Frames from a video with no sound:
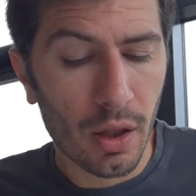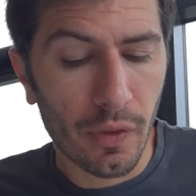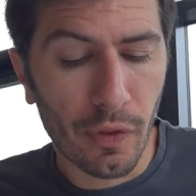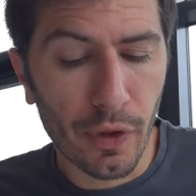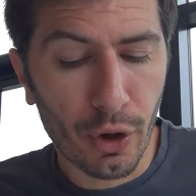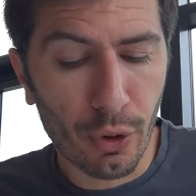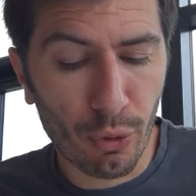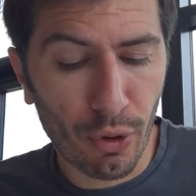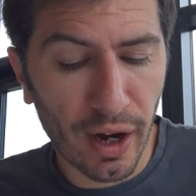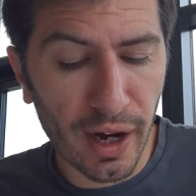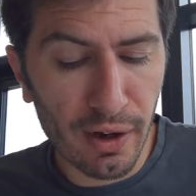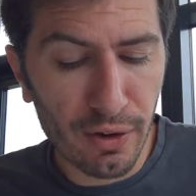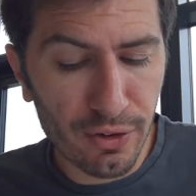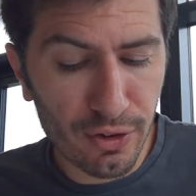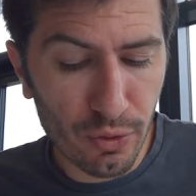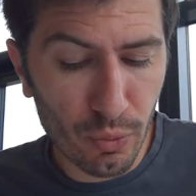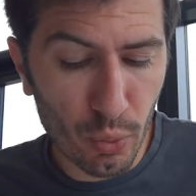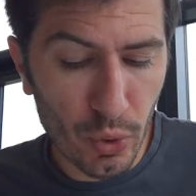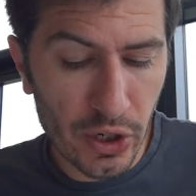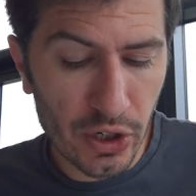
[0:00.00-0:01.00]
The grounds
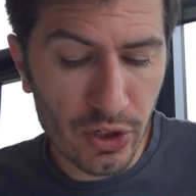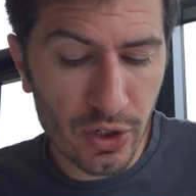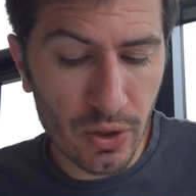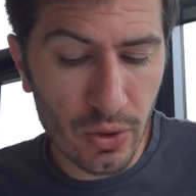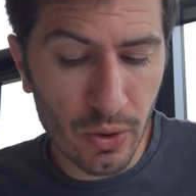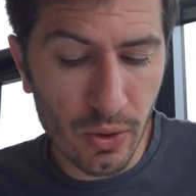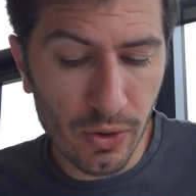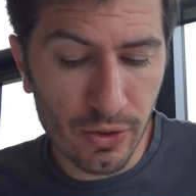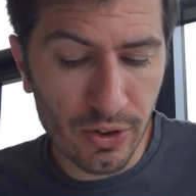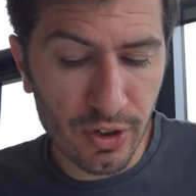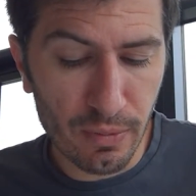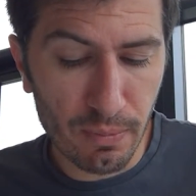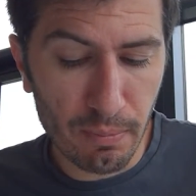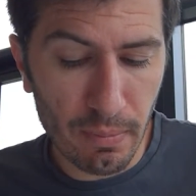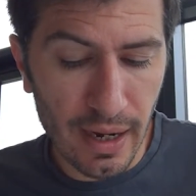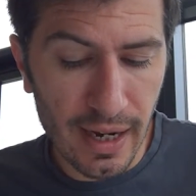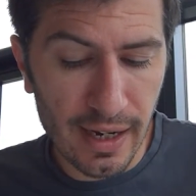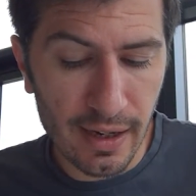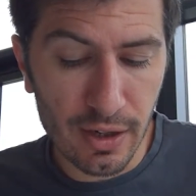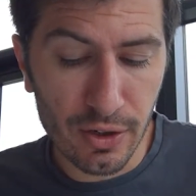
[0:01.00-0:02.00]
on which courts can
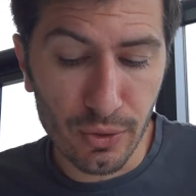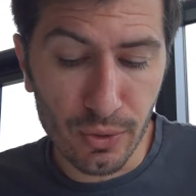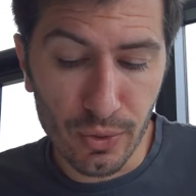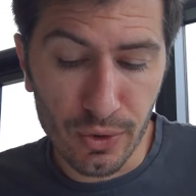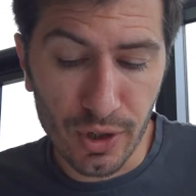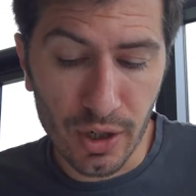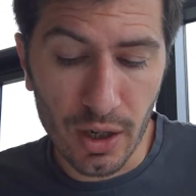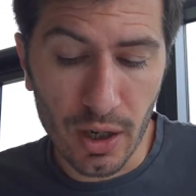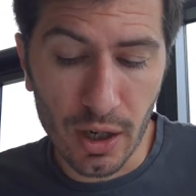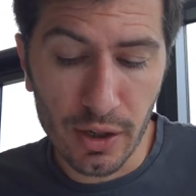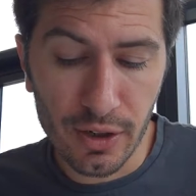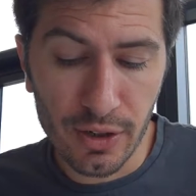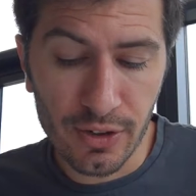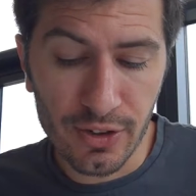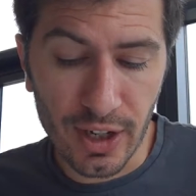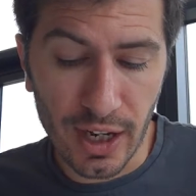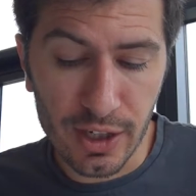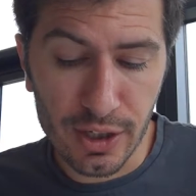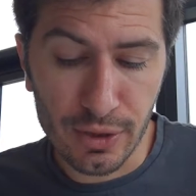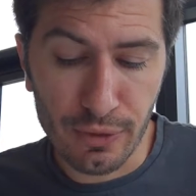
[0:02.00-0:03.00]
make an order under
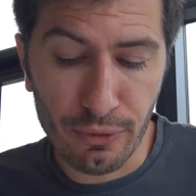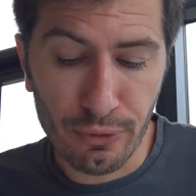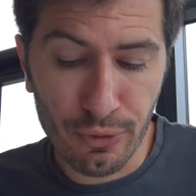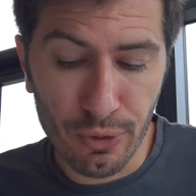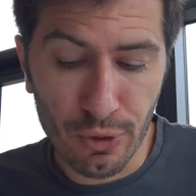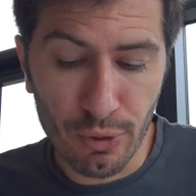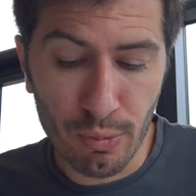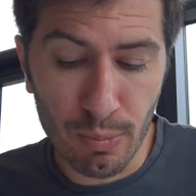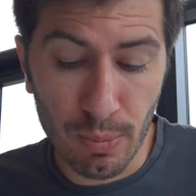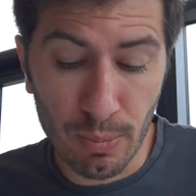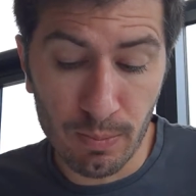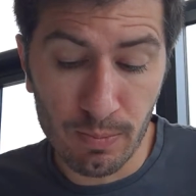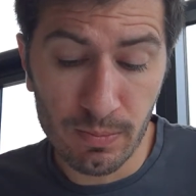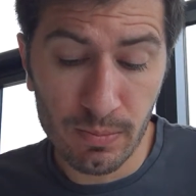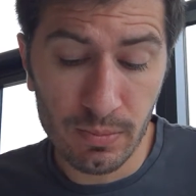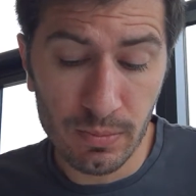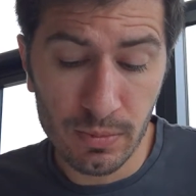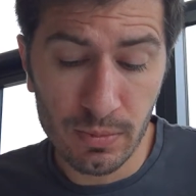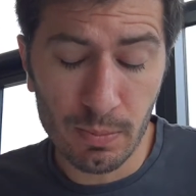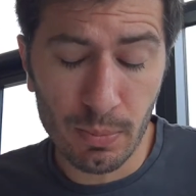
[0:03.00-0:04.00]
Section 4.2
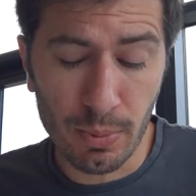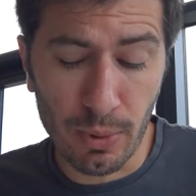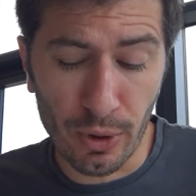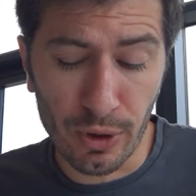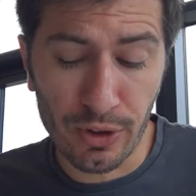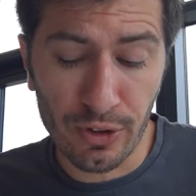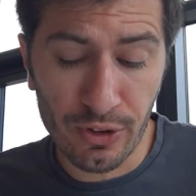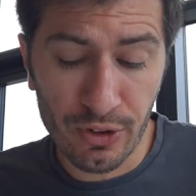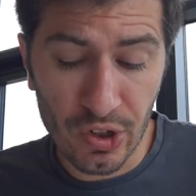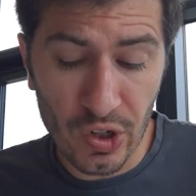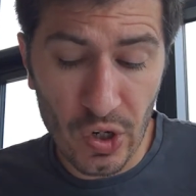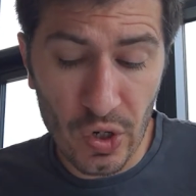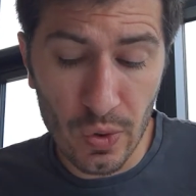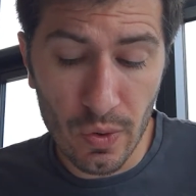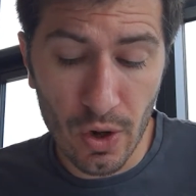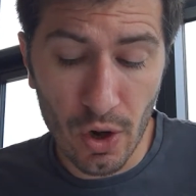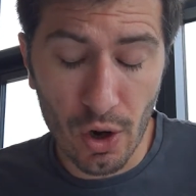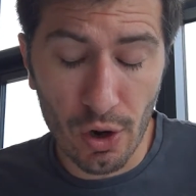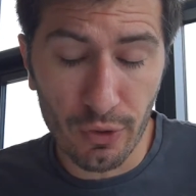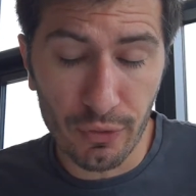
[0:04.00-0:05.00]

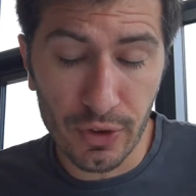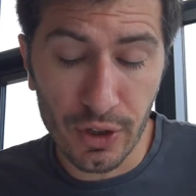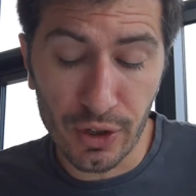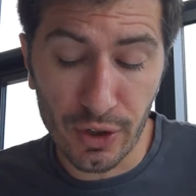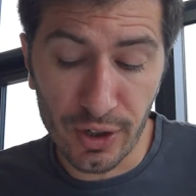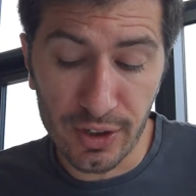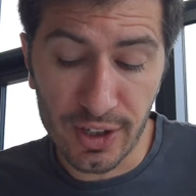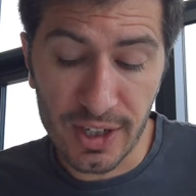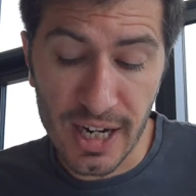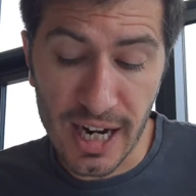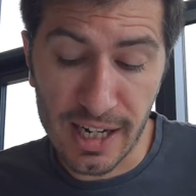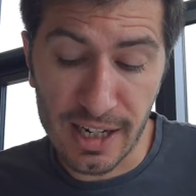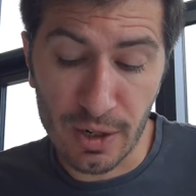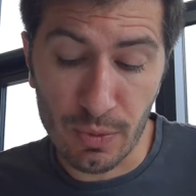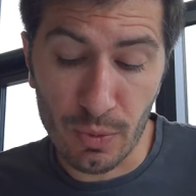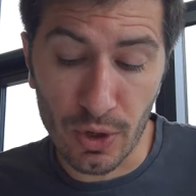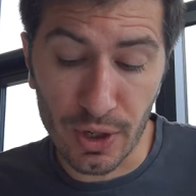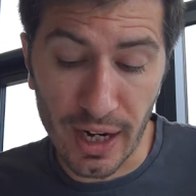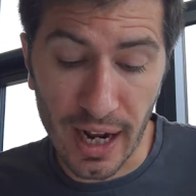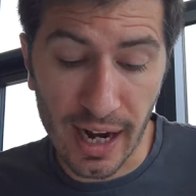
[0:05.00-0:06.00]
of the
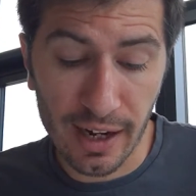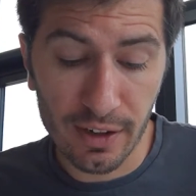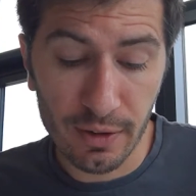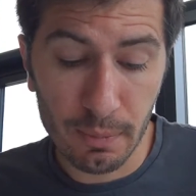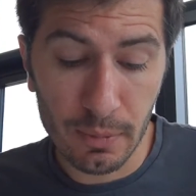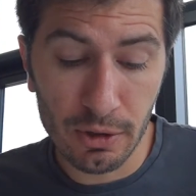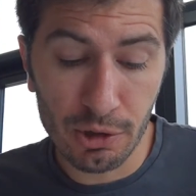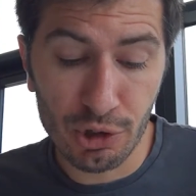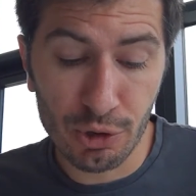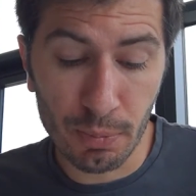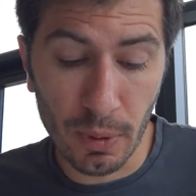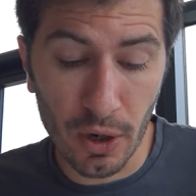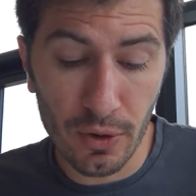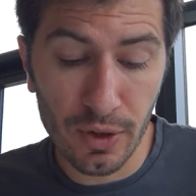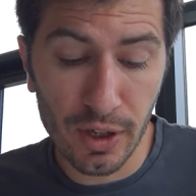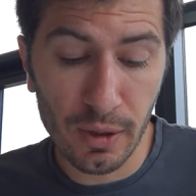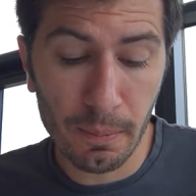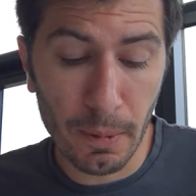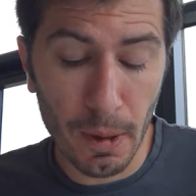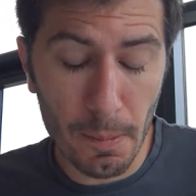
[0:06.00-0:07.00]
1981 Act
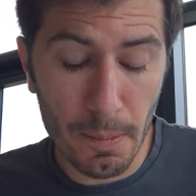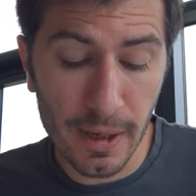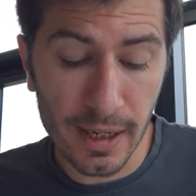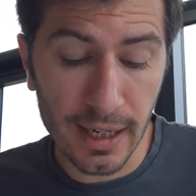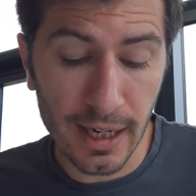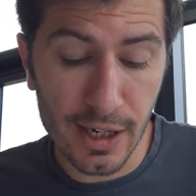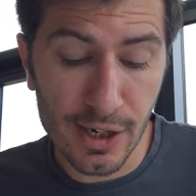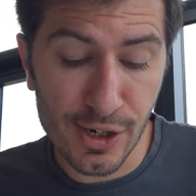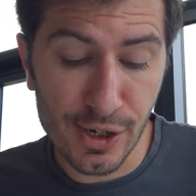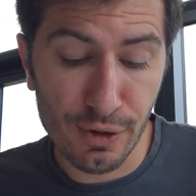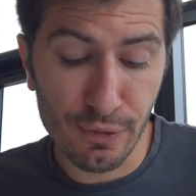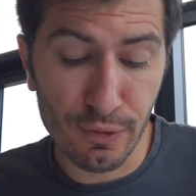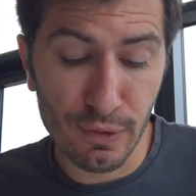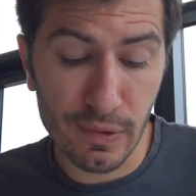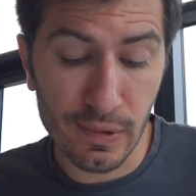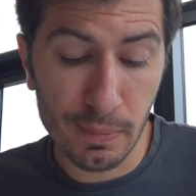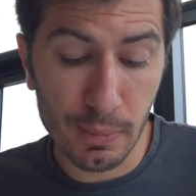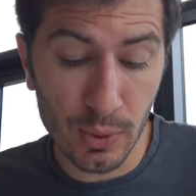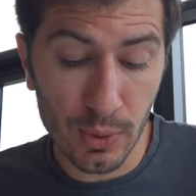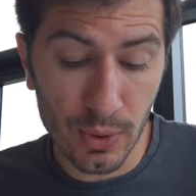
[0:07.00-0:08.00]
postponing publication of a
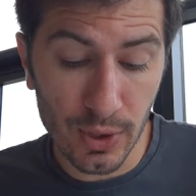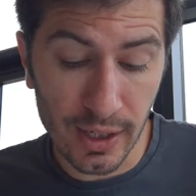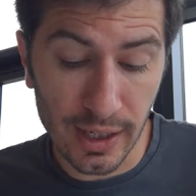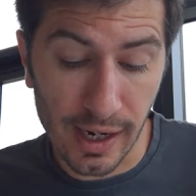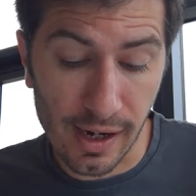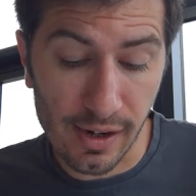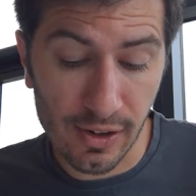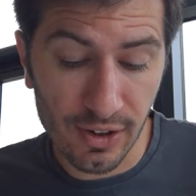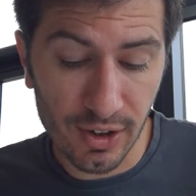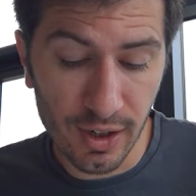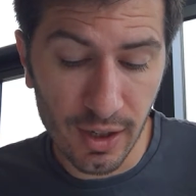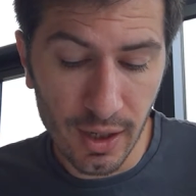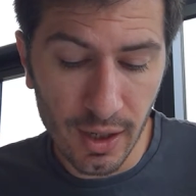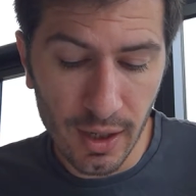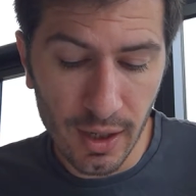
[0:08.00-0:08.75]
report case,